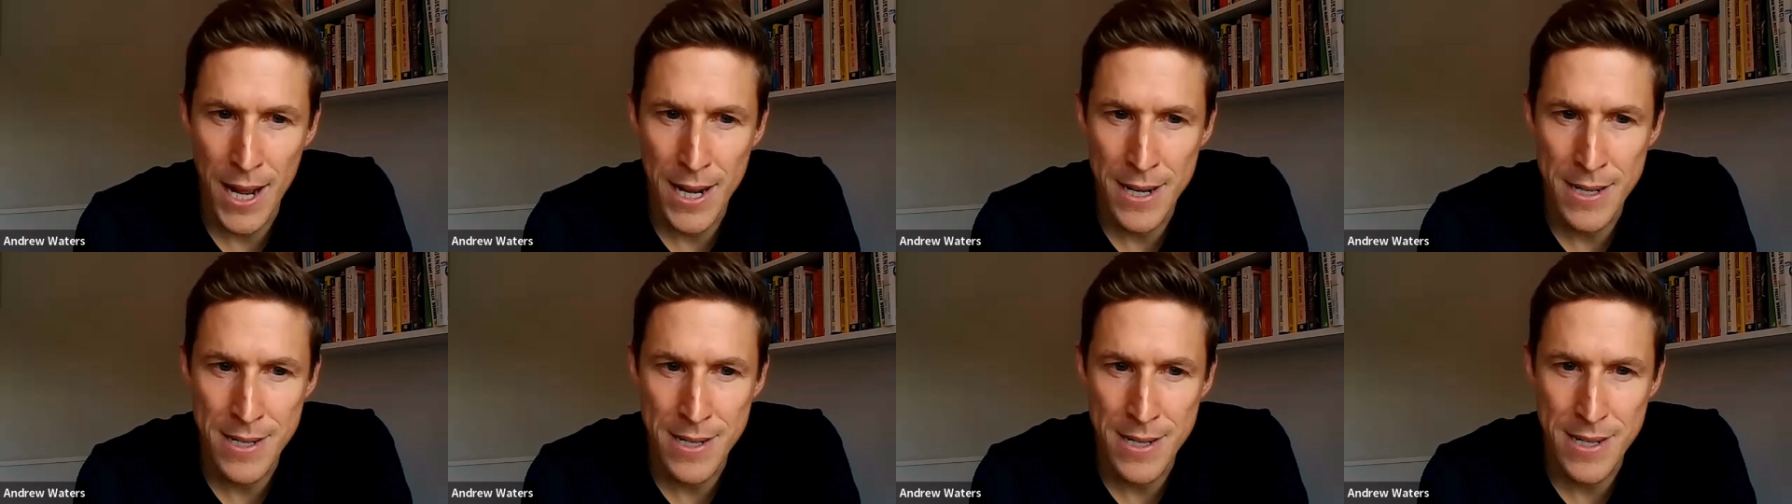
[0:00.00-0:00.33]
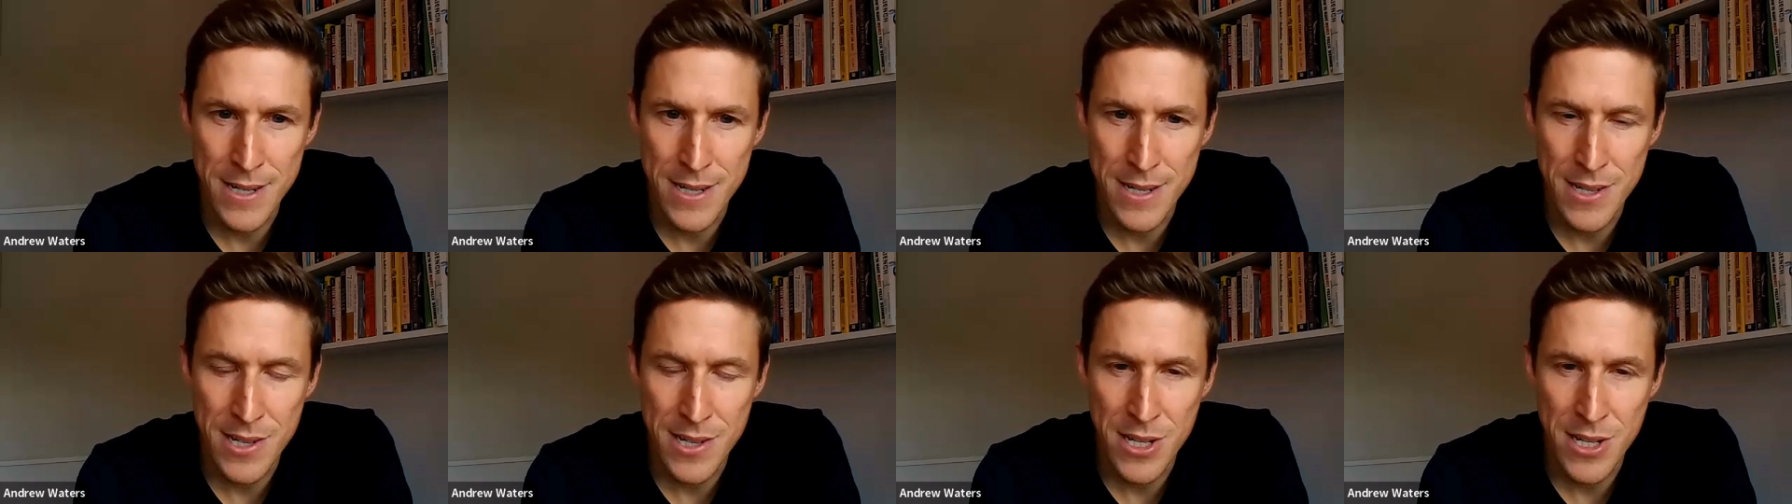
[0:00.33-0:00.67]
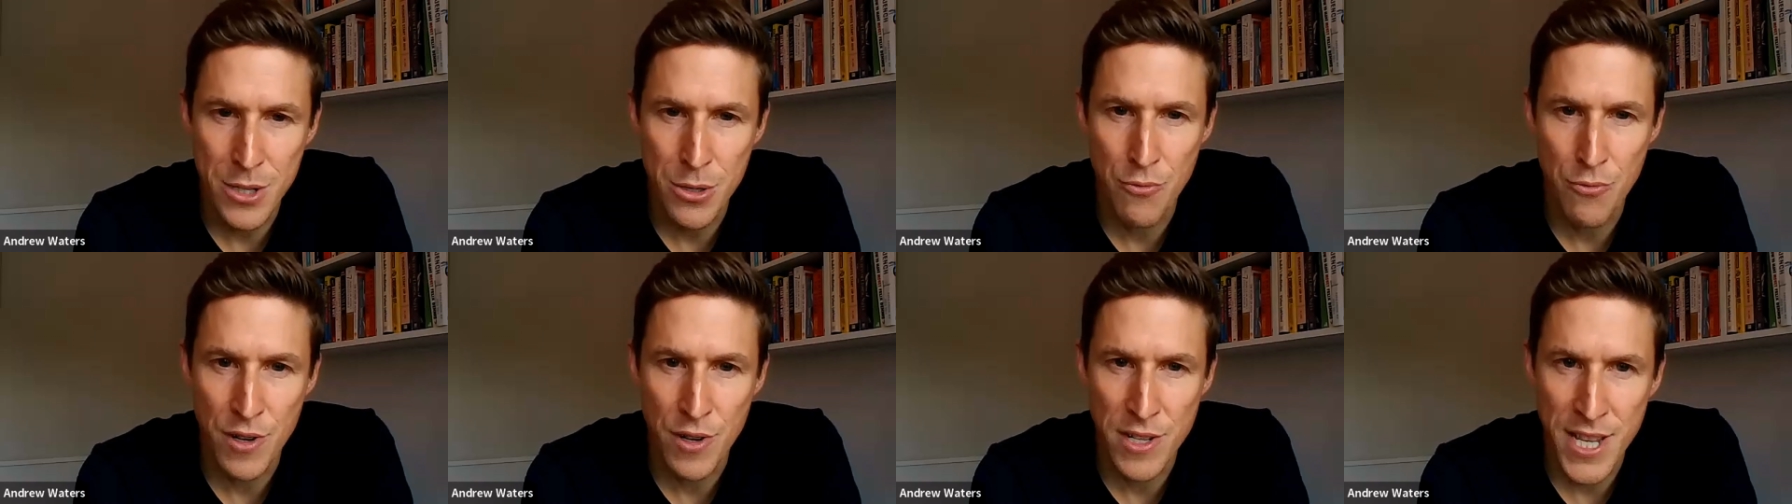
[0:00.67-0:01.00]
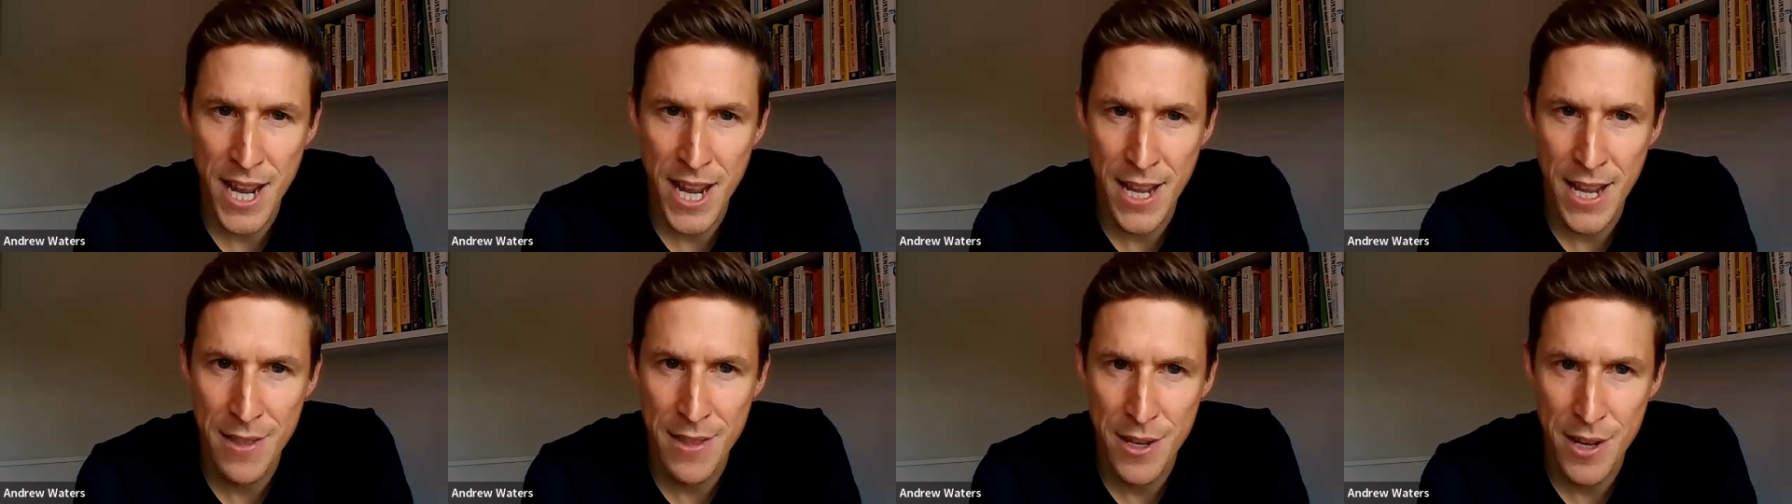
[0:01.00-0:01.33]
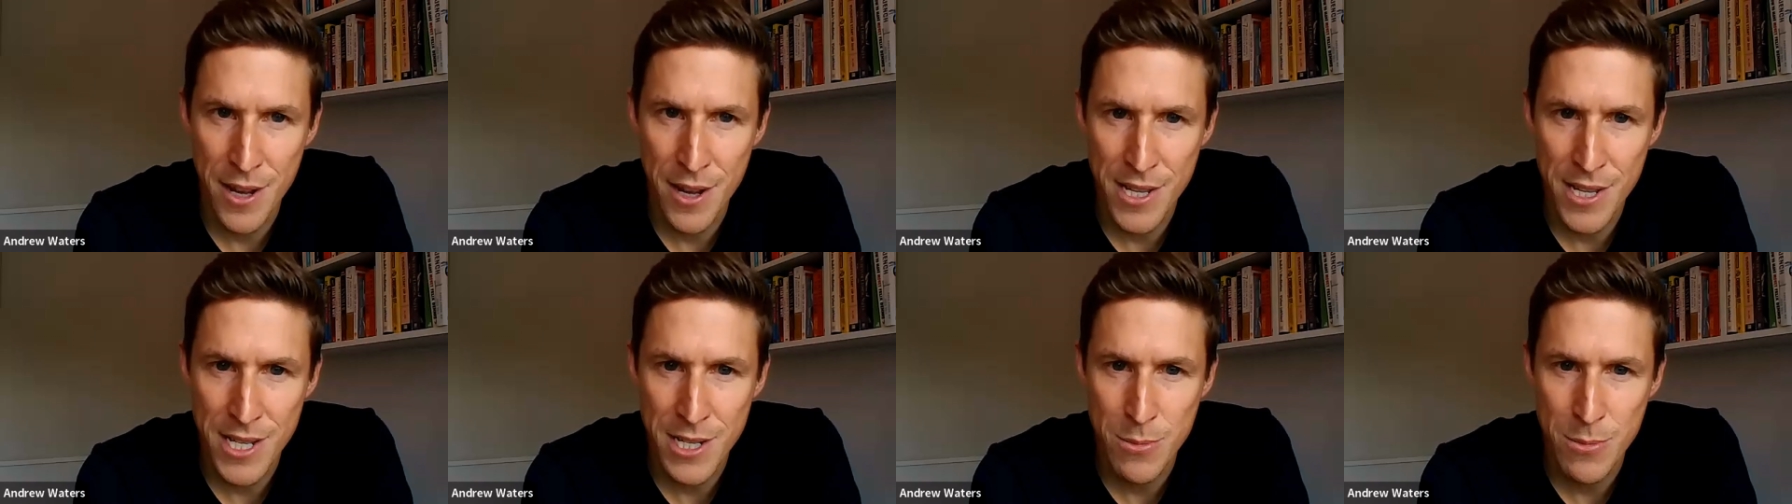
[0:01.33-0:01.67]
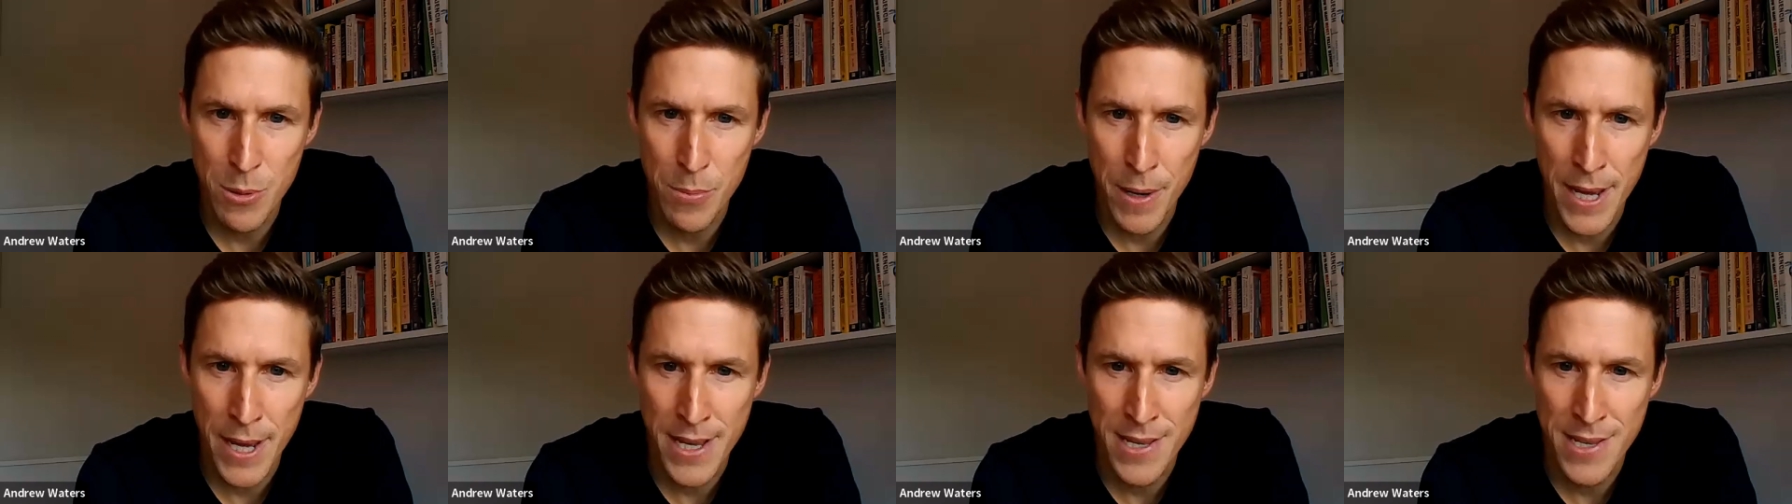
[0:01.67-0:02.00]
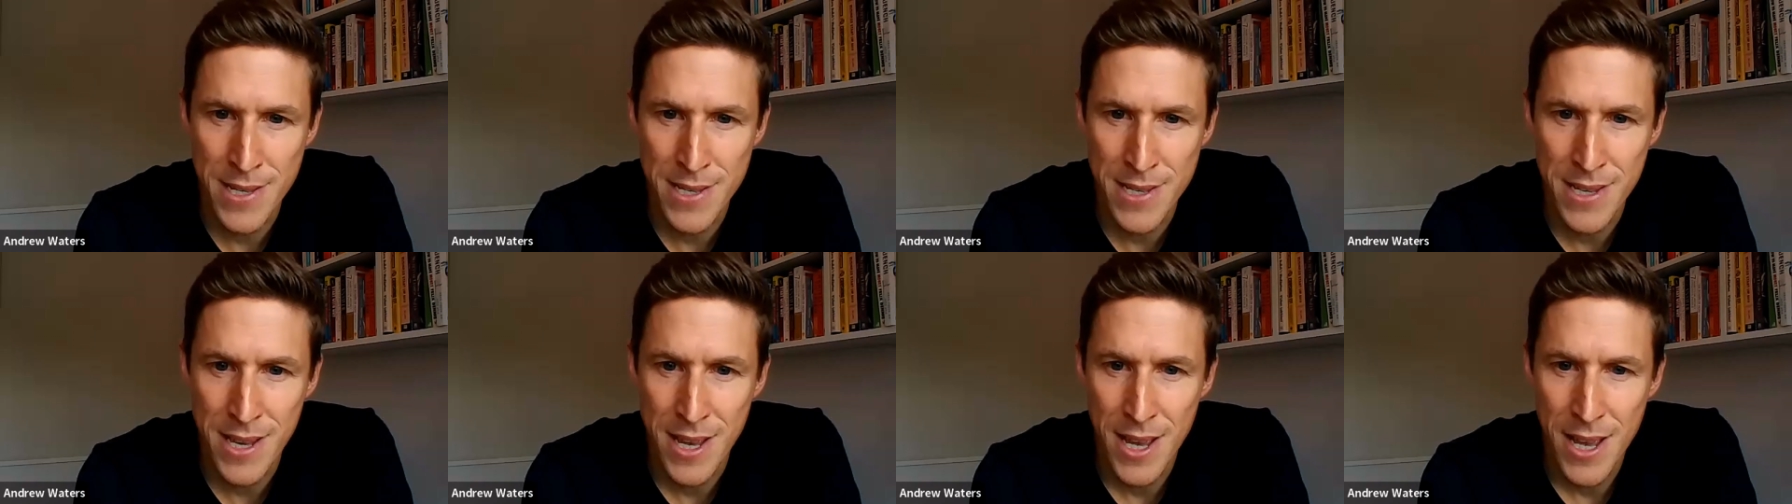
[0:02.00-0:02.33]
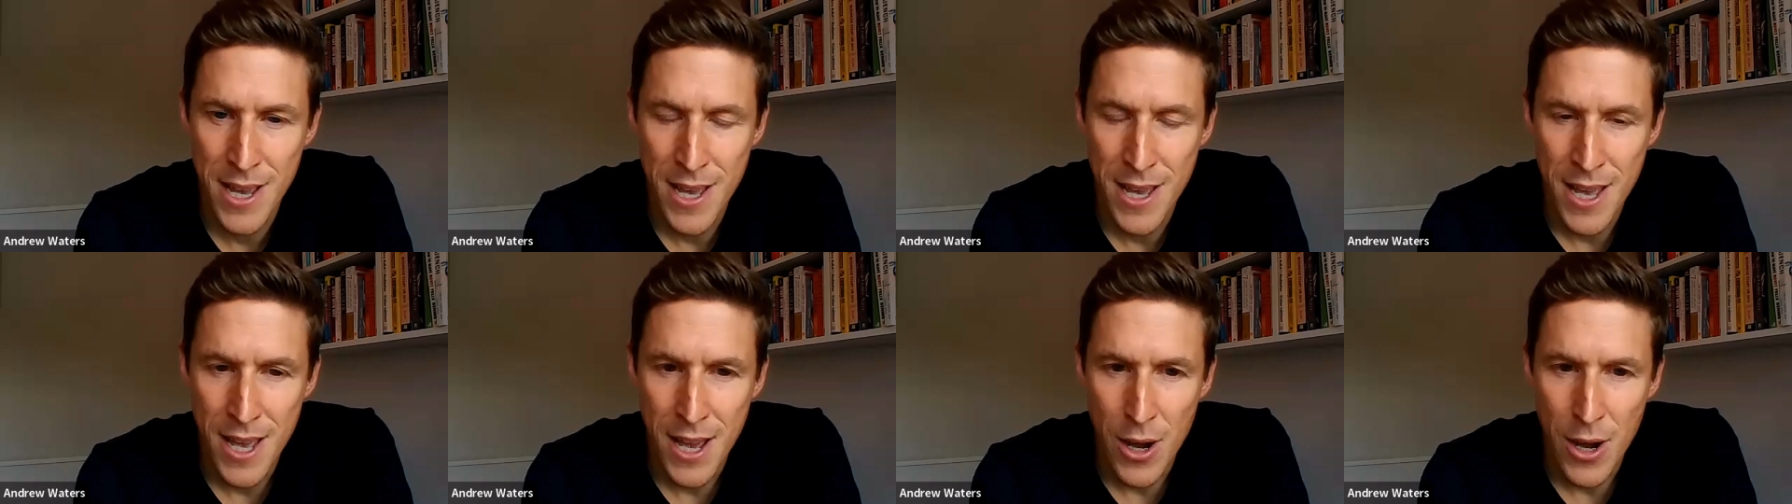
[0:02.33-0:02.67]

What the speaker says: and still retain the customer base